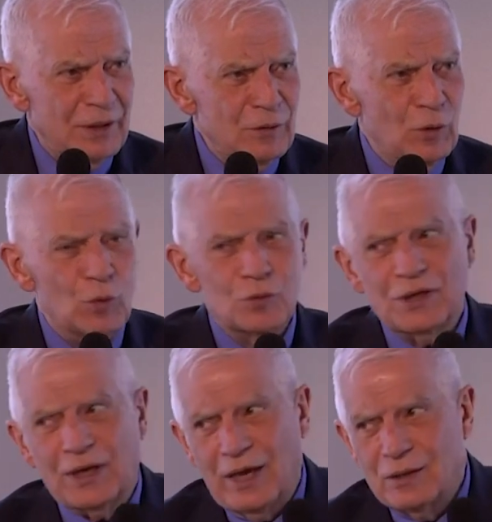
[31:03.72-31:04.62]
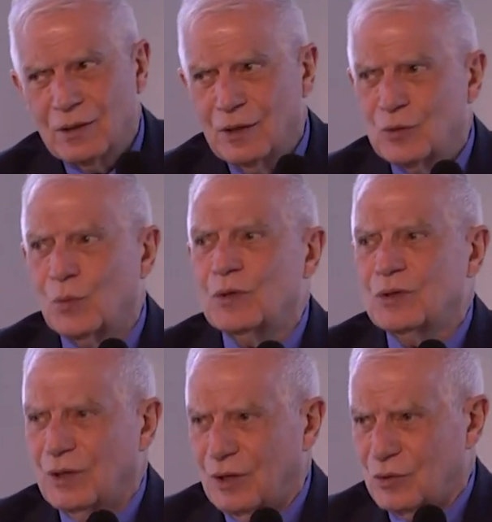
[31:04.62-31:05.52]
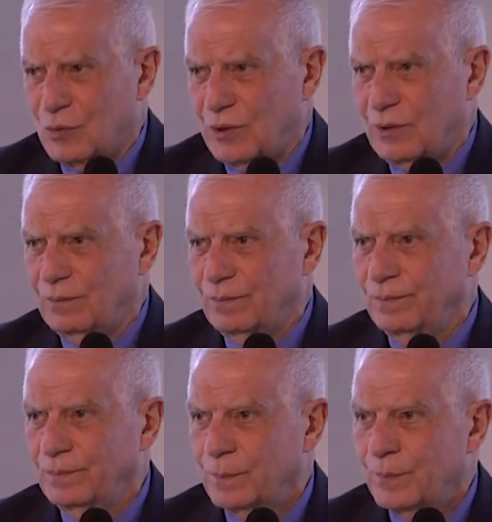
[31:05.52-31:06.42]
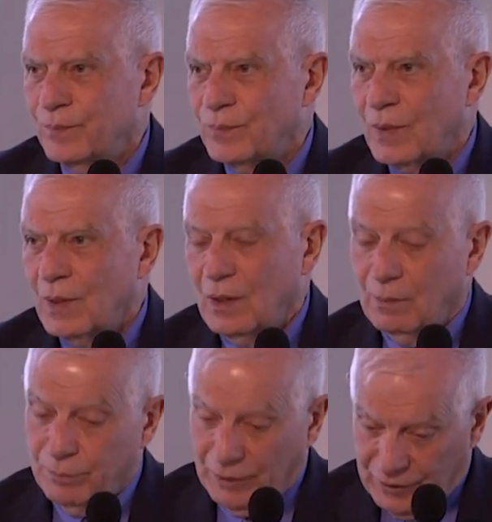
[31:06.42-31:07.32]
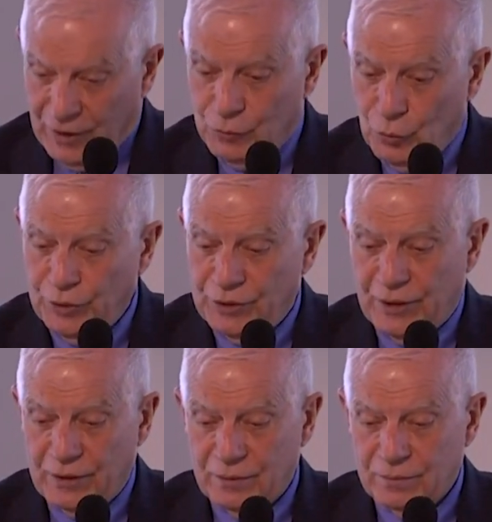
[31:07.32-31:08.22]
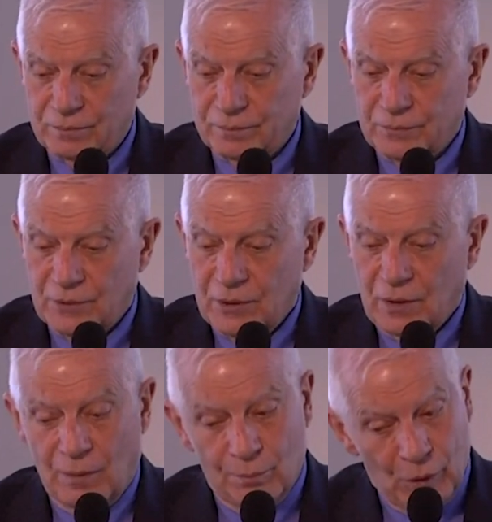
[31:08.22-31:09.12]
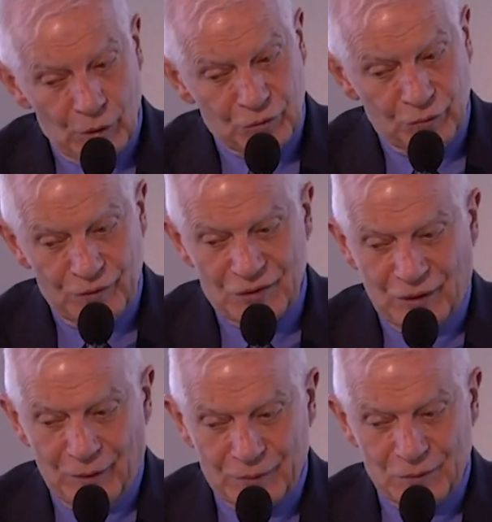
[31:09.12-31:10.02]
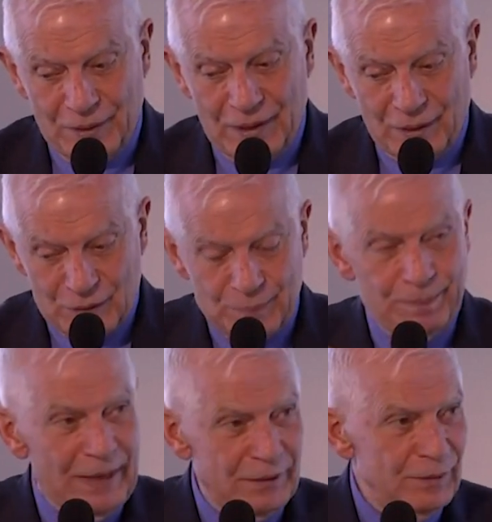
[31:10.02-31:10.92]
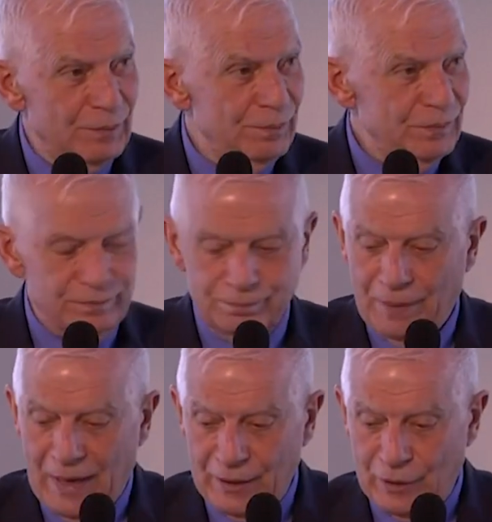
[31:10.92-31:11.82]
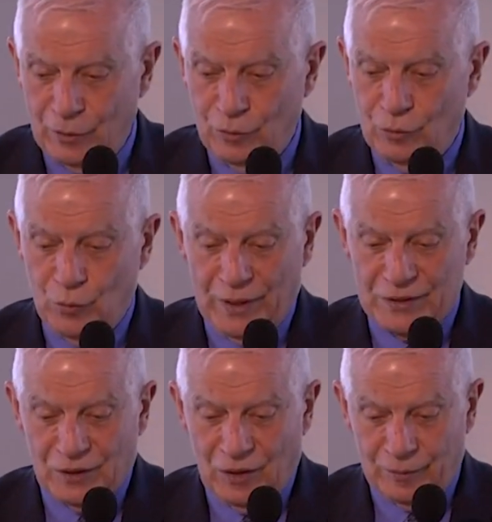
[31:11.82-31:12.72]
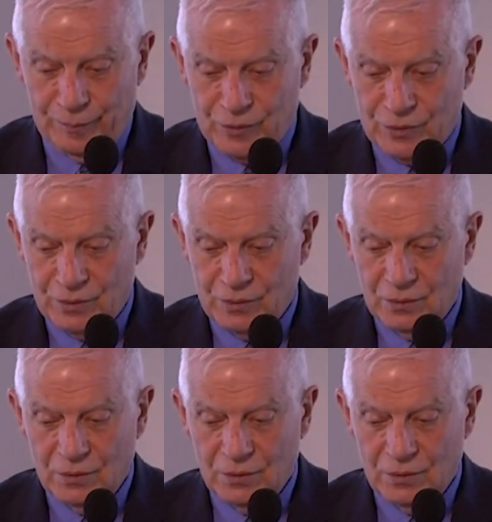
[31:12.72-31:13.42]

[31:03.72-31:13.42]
that goes against its recent history. But they are doing that. And much of this arm is being spent buying U S arms,